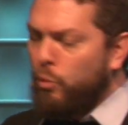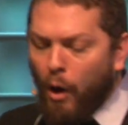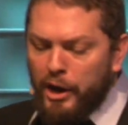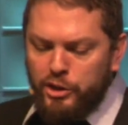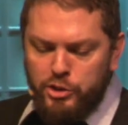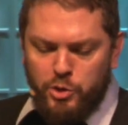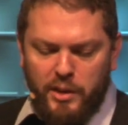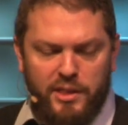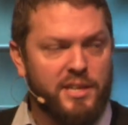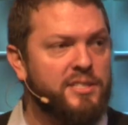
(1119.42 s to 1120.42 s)
Why are you
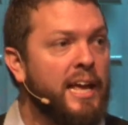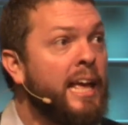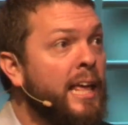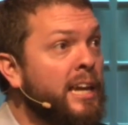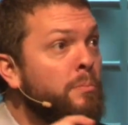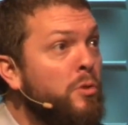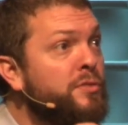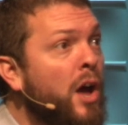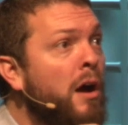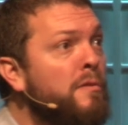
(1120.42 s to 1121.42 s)
doing this?" And he moves
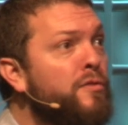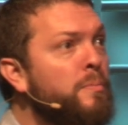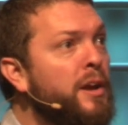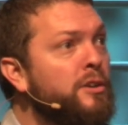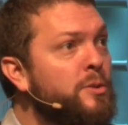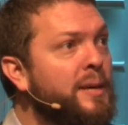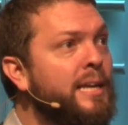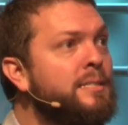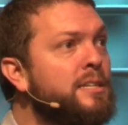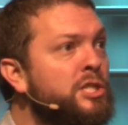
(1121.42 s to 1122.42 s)
on from there to
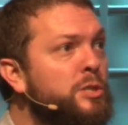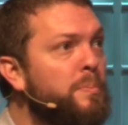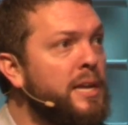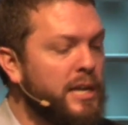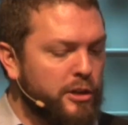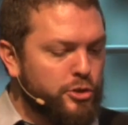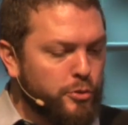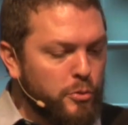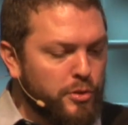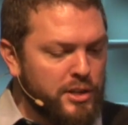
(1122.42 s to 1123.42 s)
begin to speak
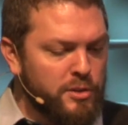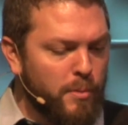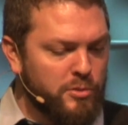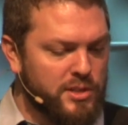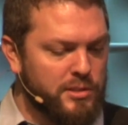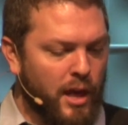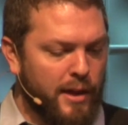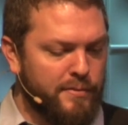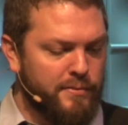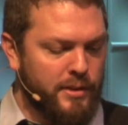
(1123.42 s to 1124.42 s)
truth into Moses'
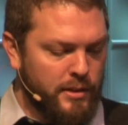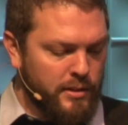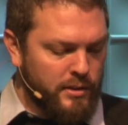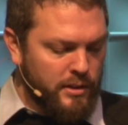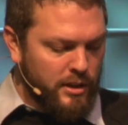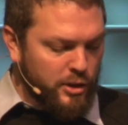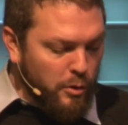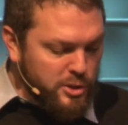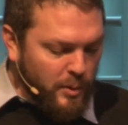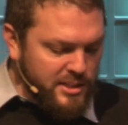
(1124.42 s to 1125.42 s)
life.
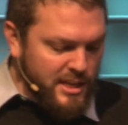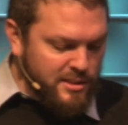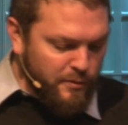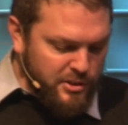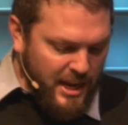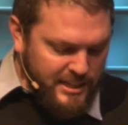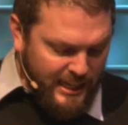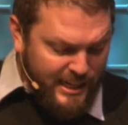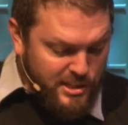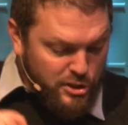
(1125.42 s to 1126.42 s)
Notice what he says in verse
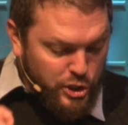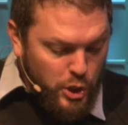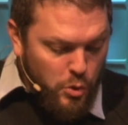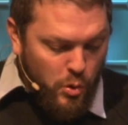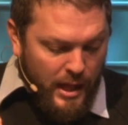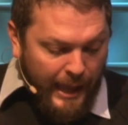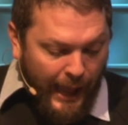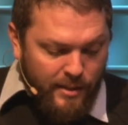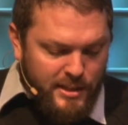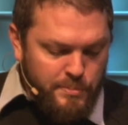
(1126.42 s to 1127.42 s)
18. He says, "You
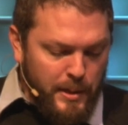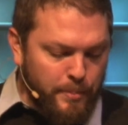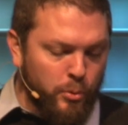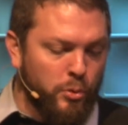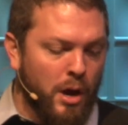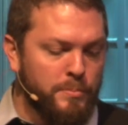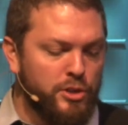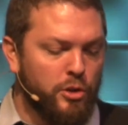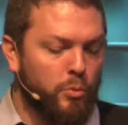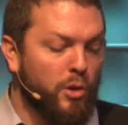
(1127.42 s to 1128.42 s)
and these people who come to
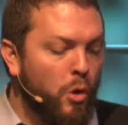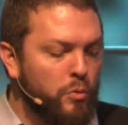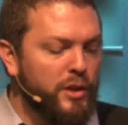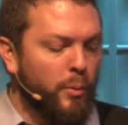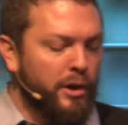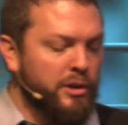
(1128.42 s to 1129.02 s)
you will only wear